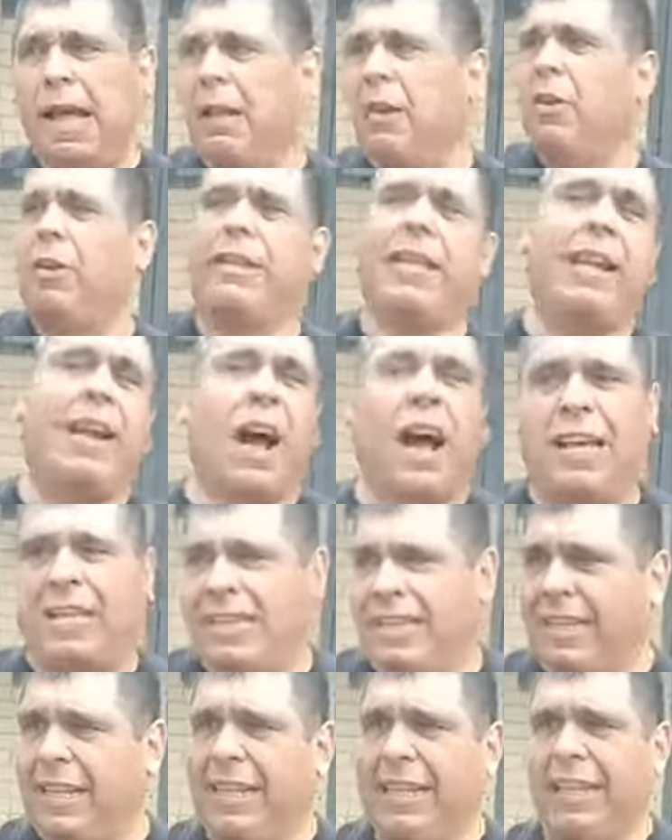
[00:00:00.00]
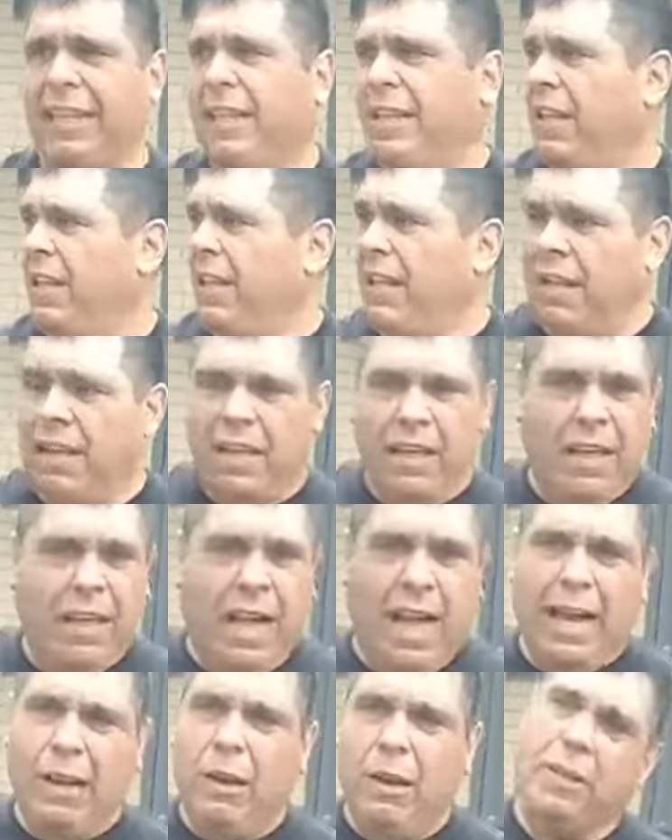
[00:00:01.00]
looked at Ozzy.
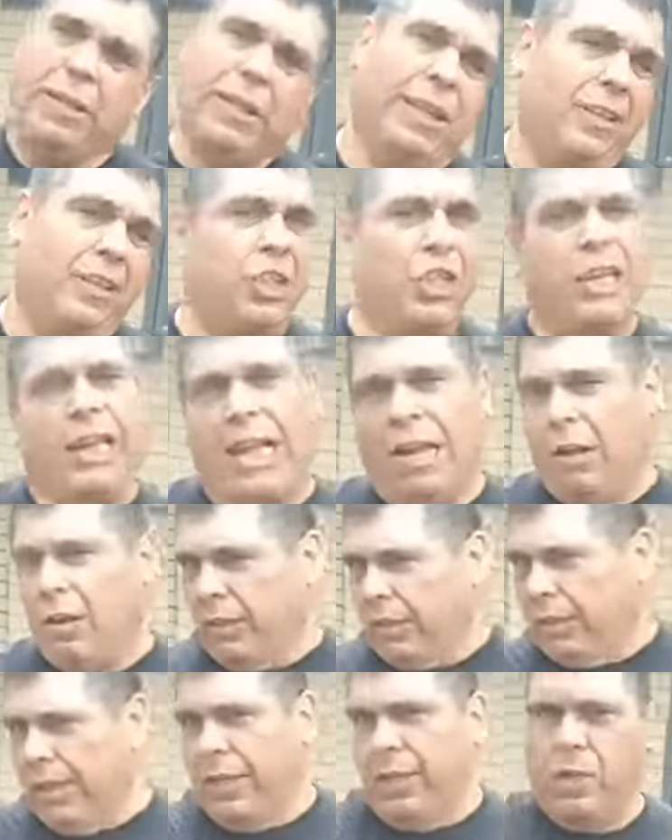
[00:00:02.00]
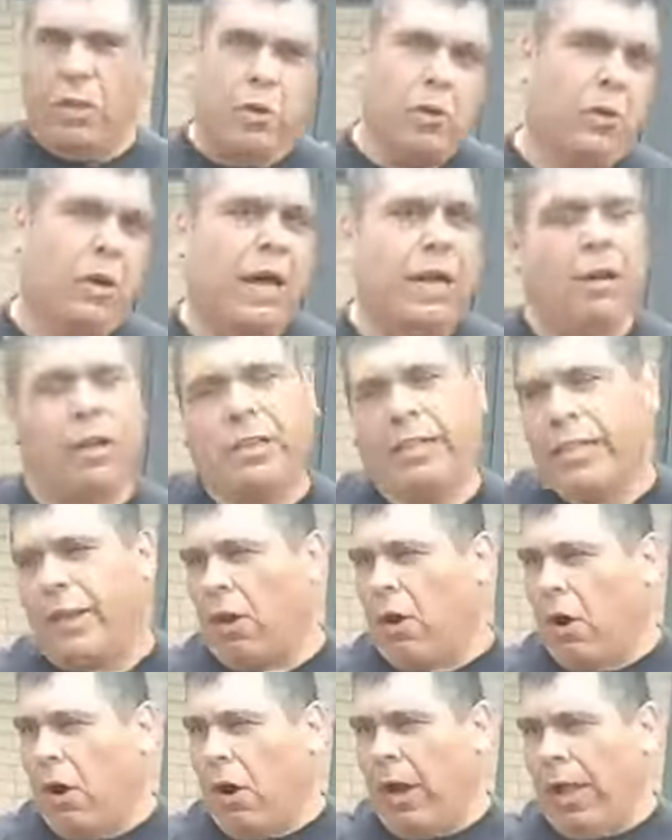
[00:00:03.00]
I looked at G. I looked at you. I looked at
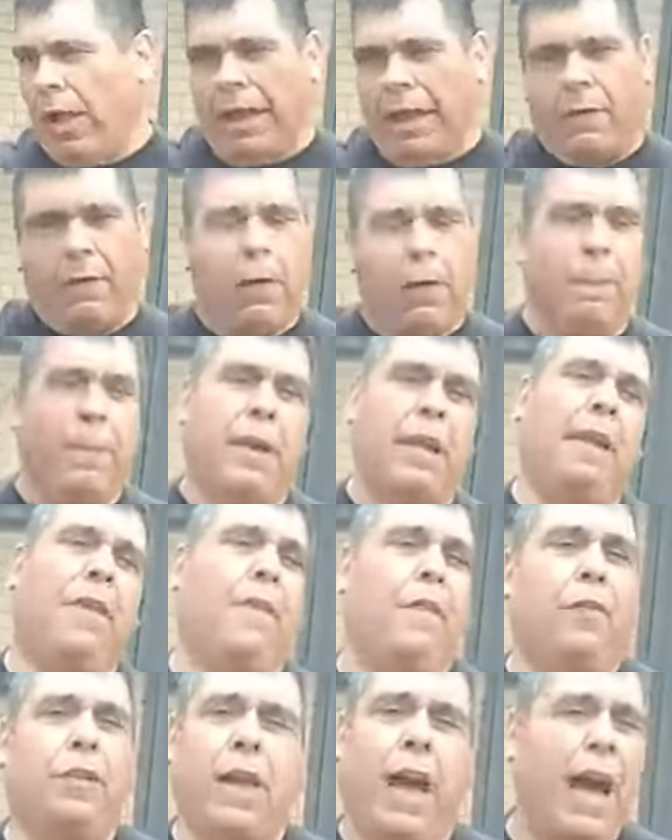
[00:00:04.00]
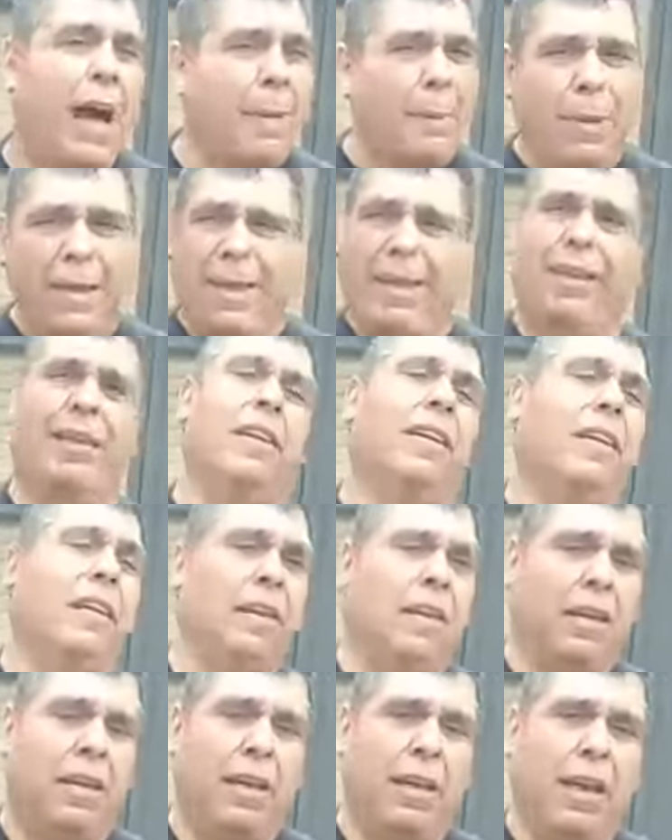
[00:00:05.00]
everybody. Tommy,
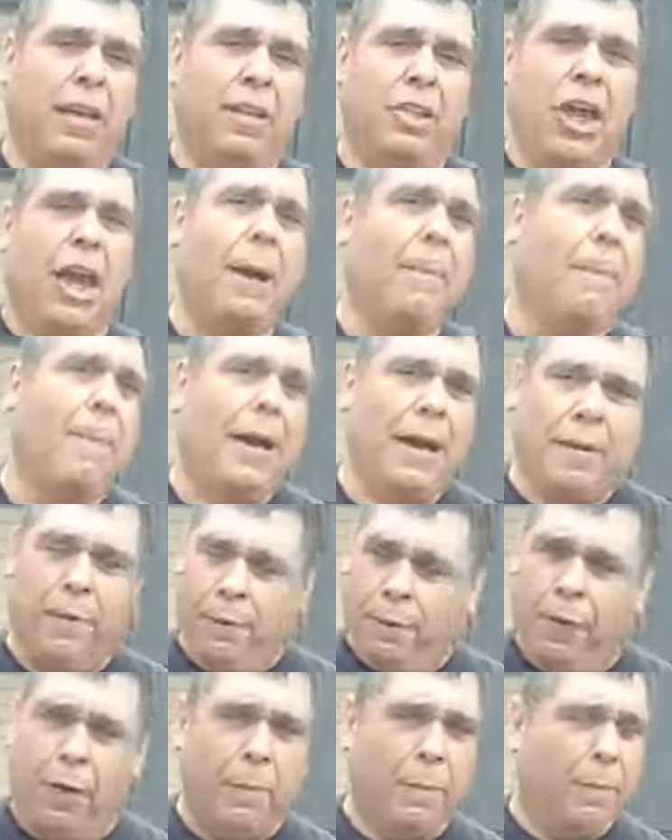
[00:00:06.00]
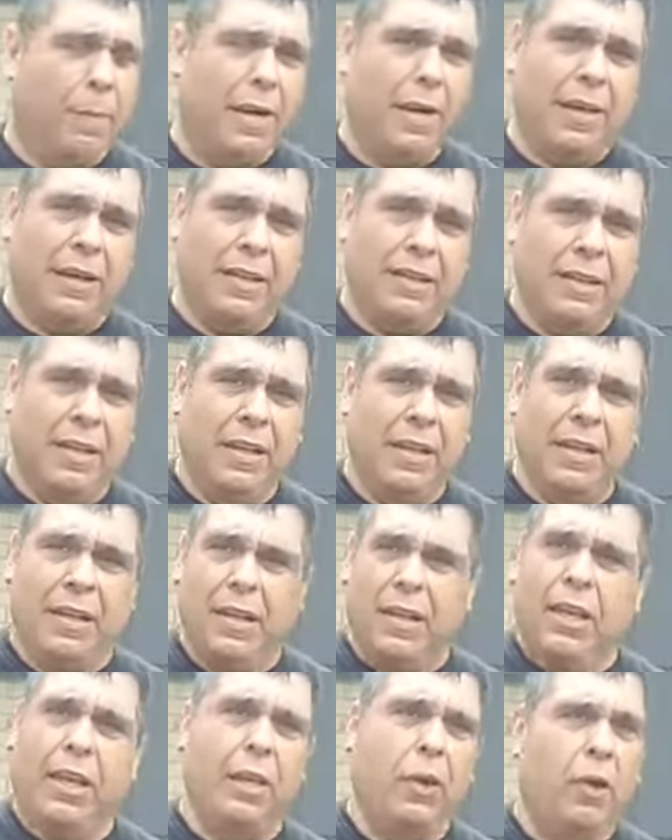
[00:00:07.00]
Chapa from,
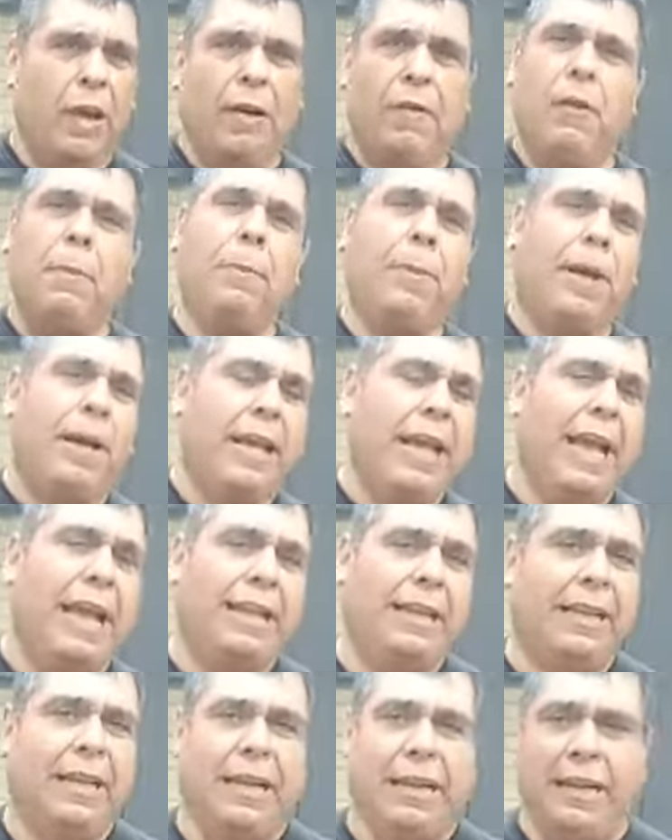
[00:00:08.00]
everybody at